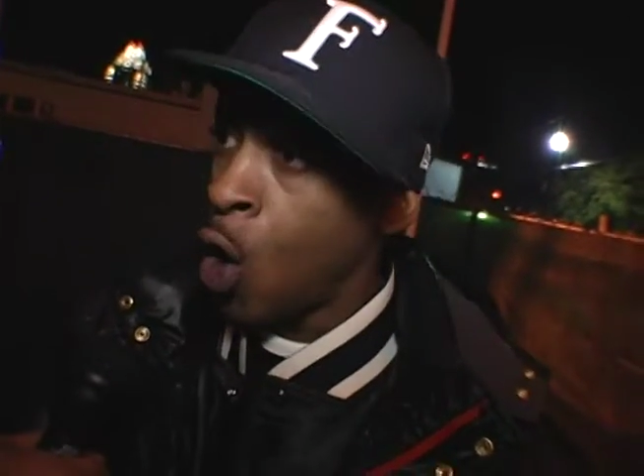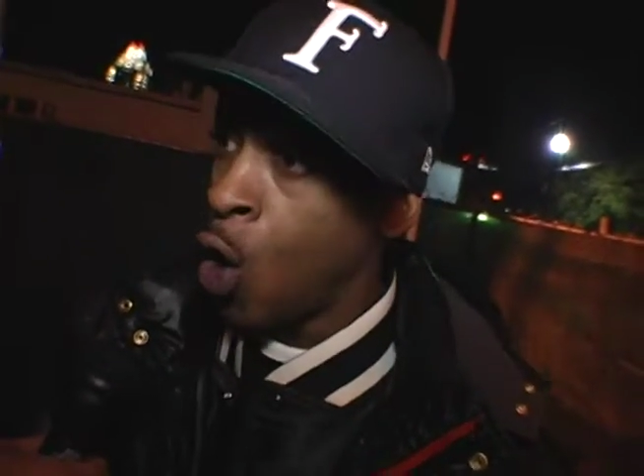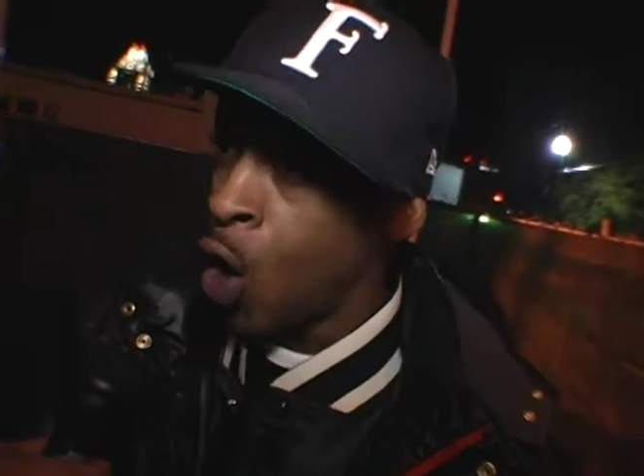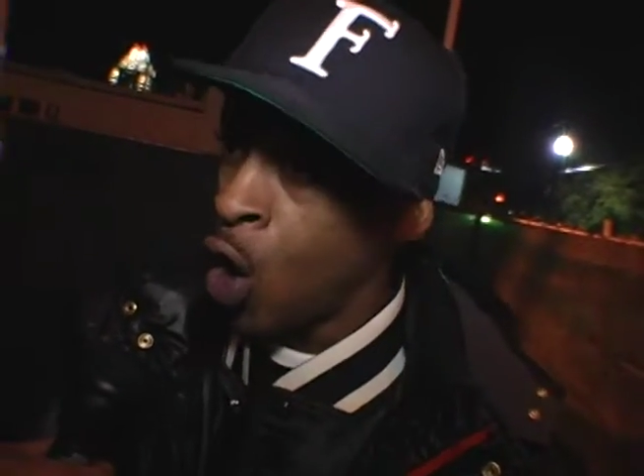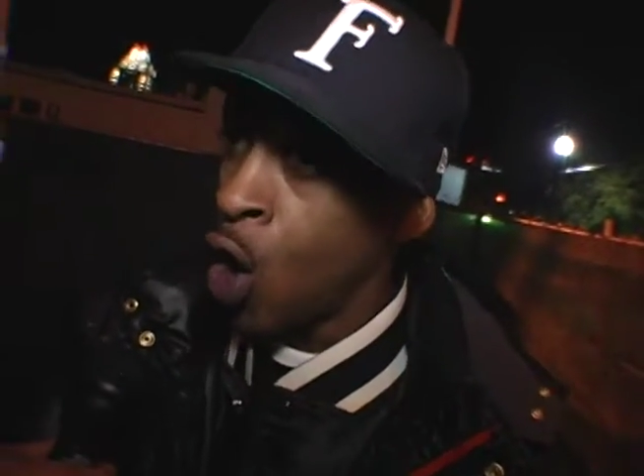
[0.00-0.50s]

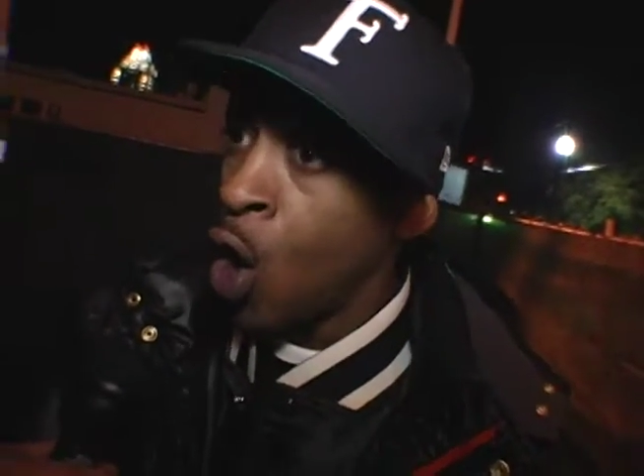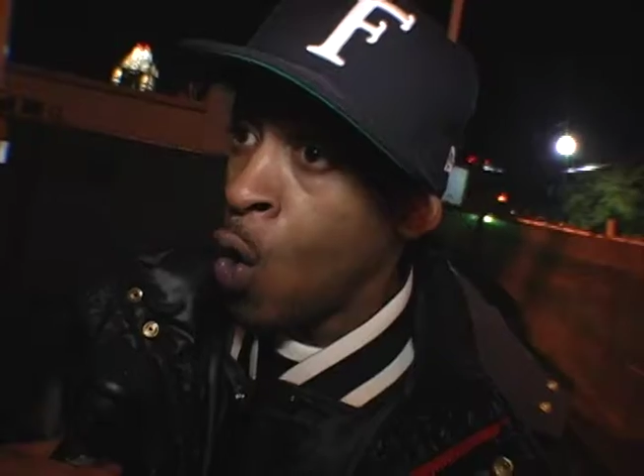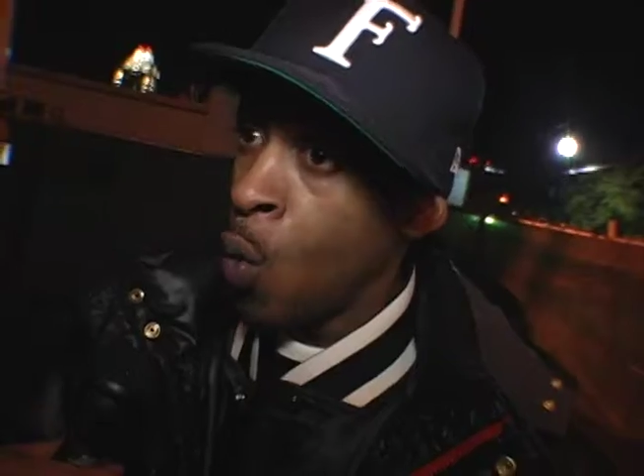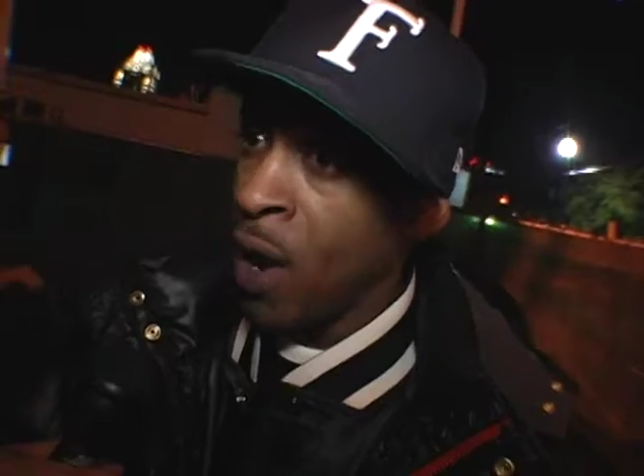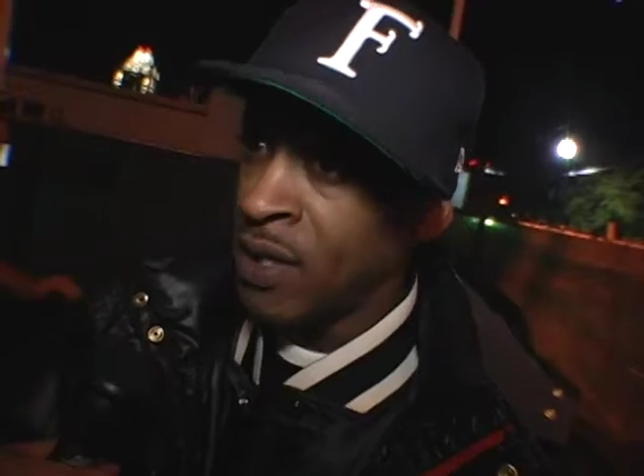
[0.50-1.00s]
or
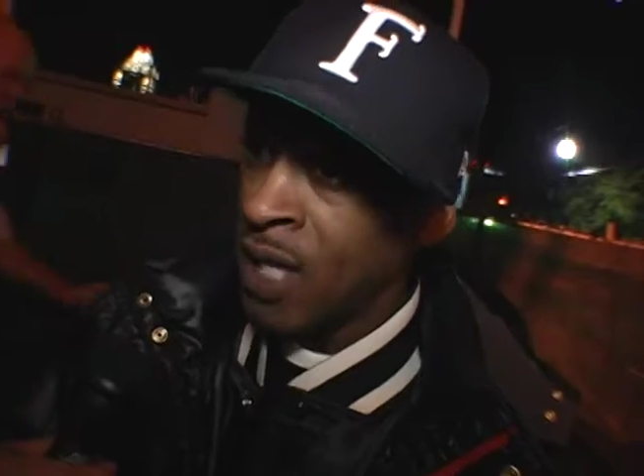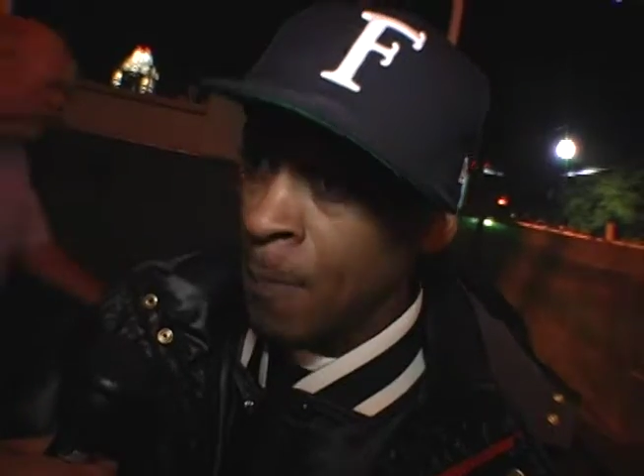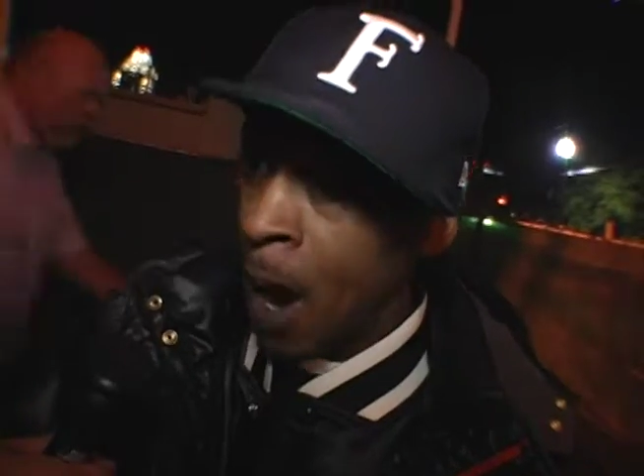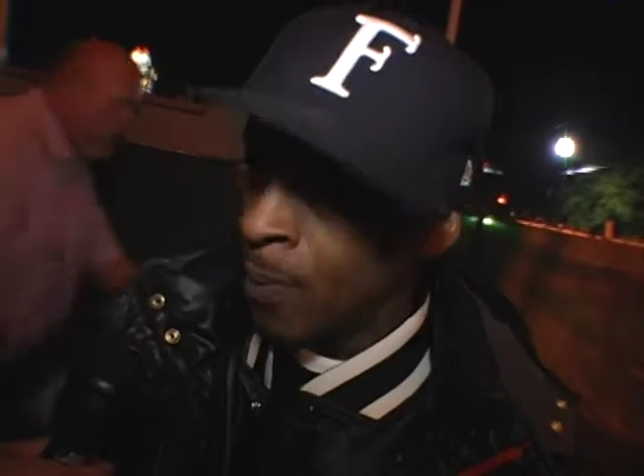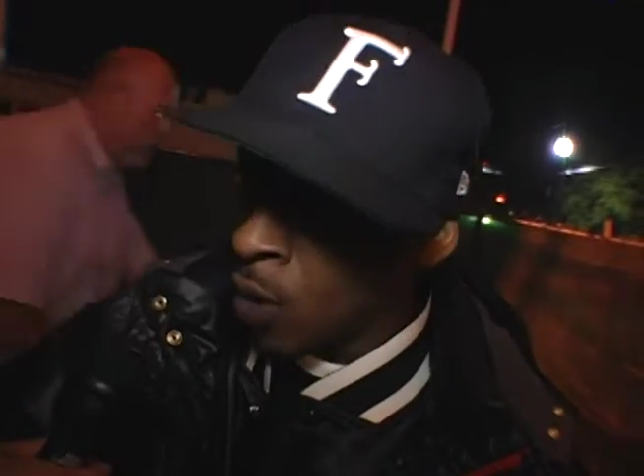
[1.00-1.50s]
where is
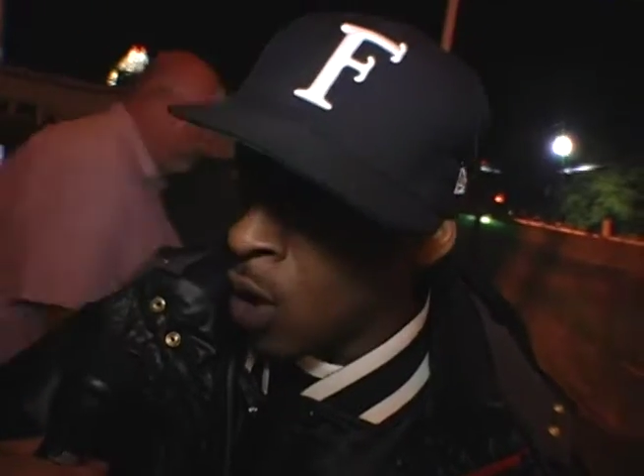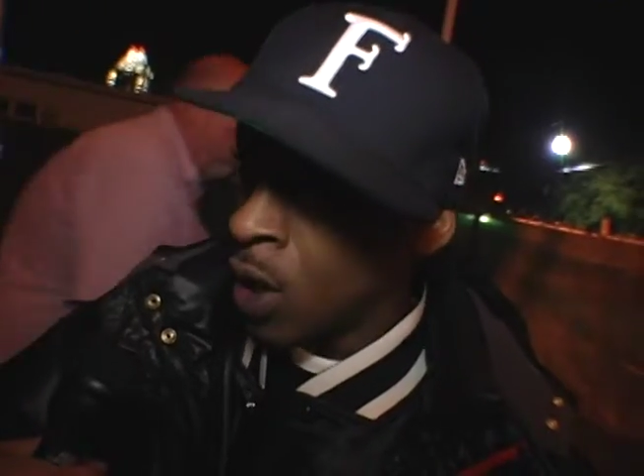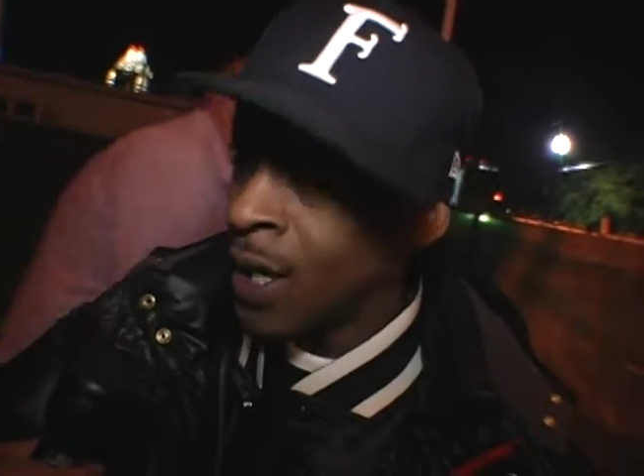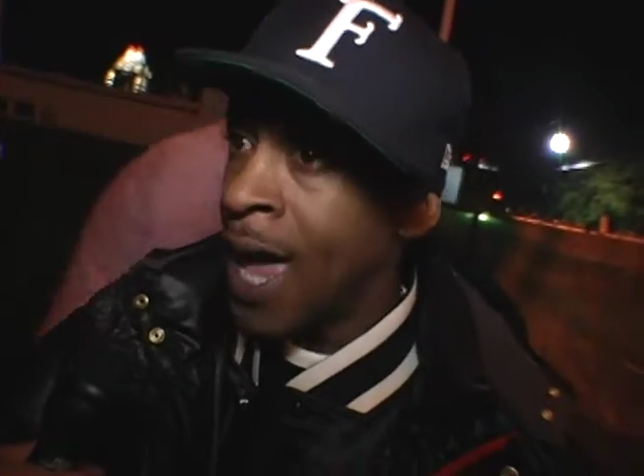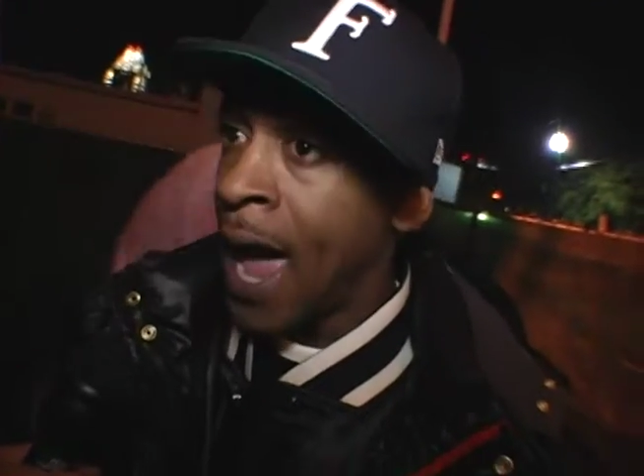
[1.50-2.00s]
hip hop
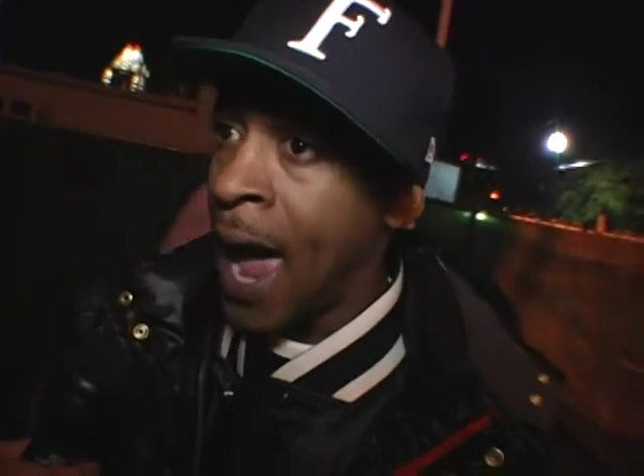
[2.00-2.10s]
going,